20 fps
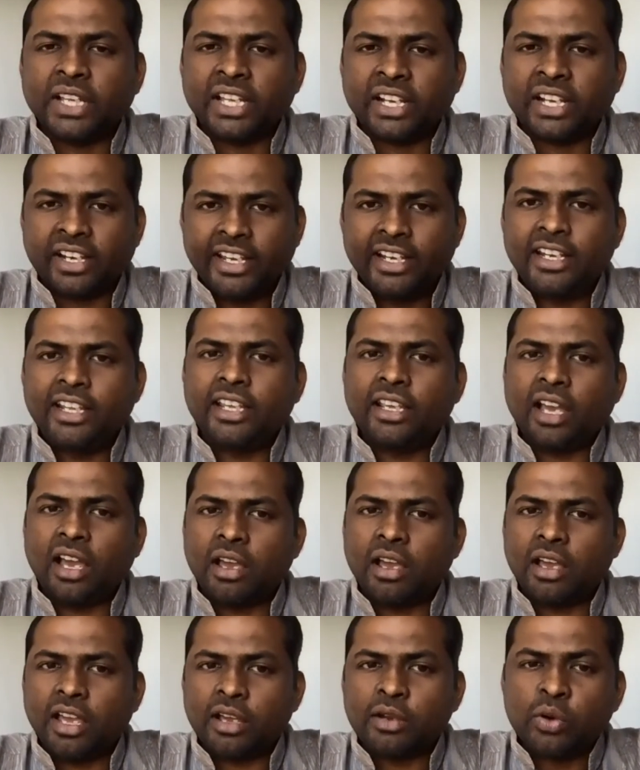really
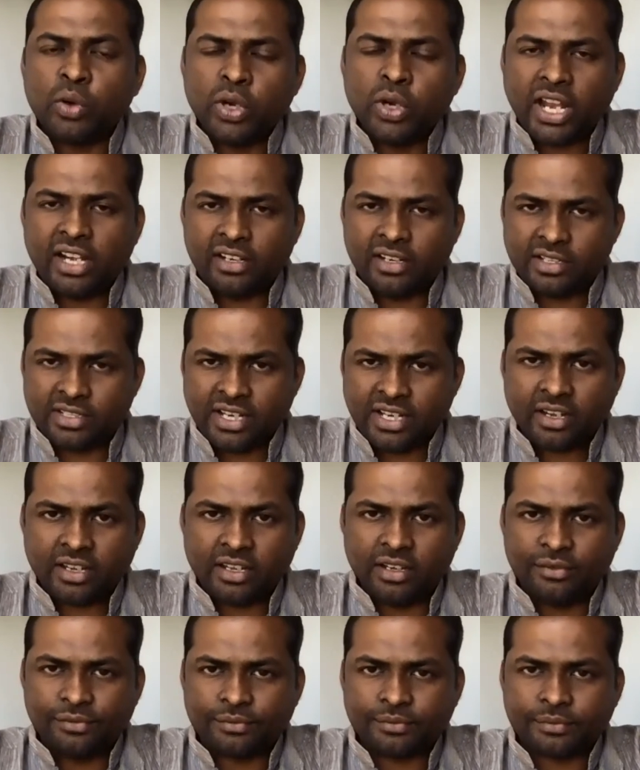a good
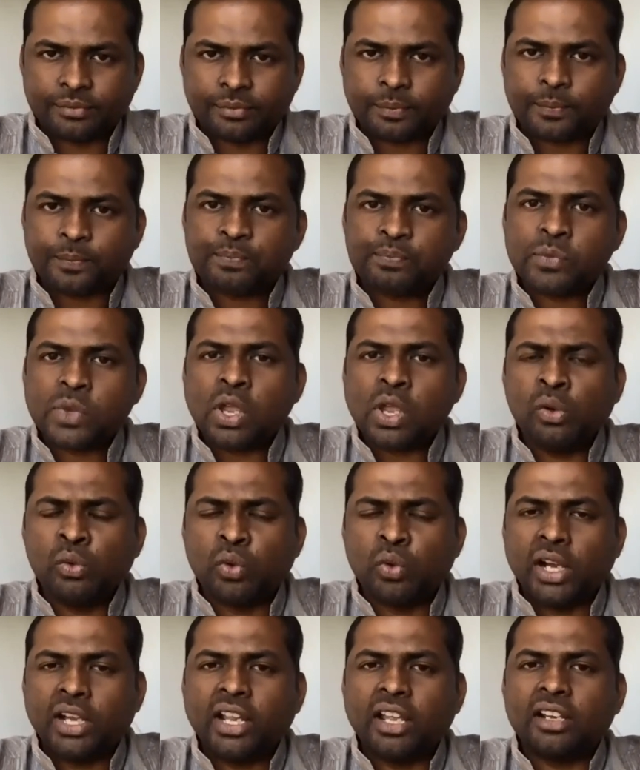understanding of
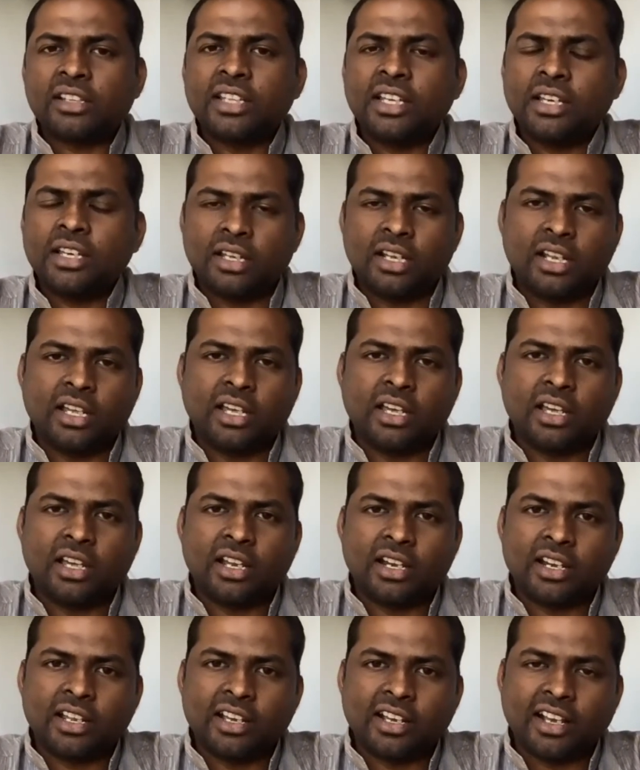what are the
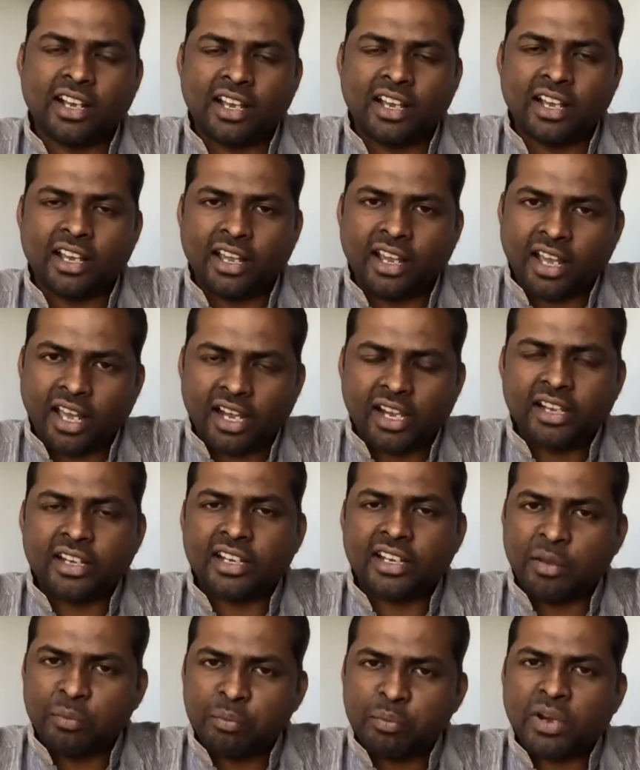current
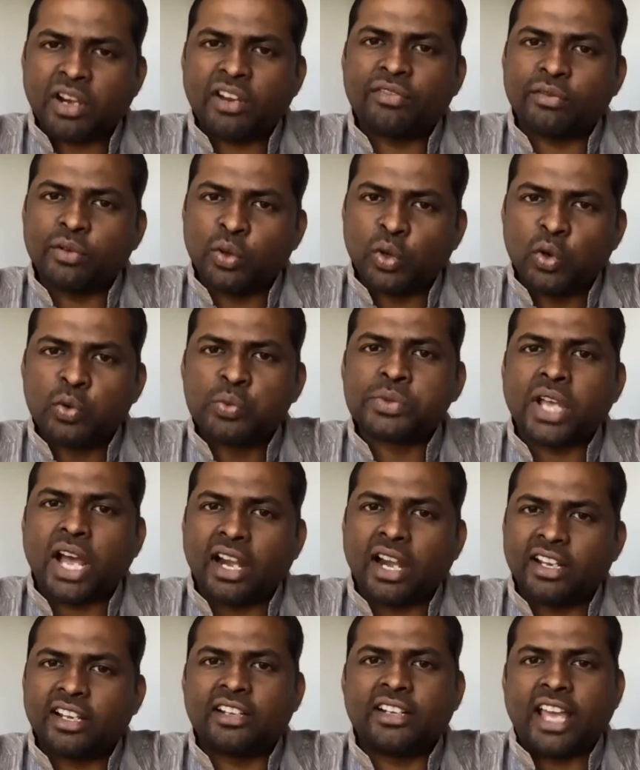number of groups
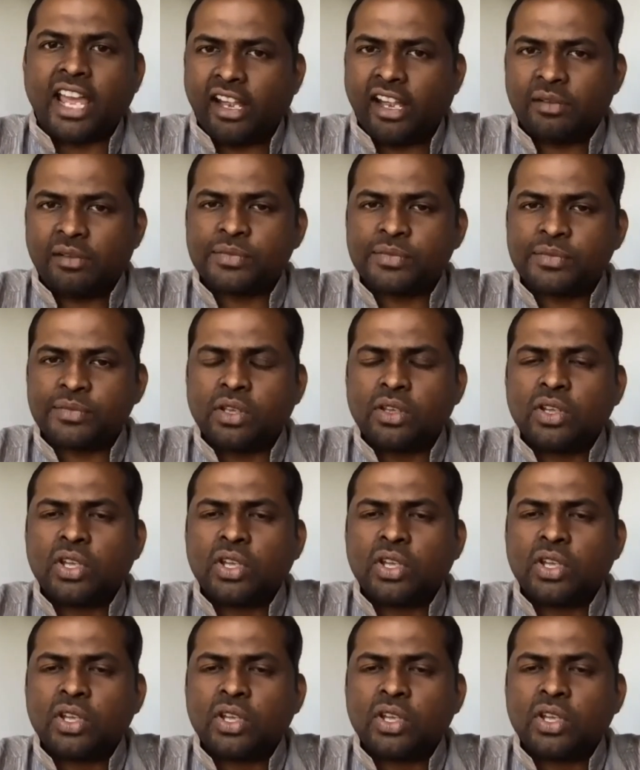under diatoms.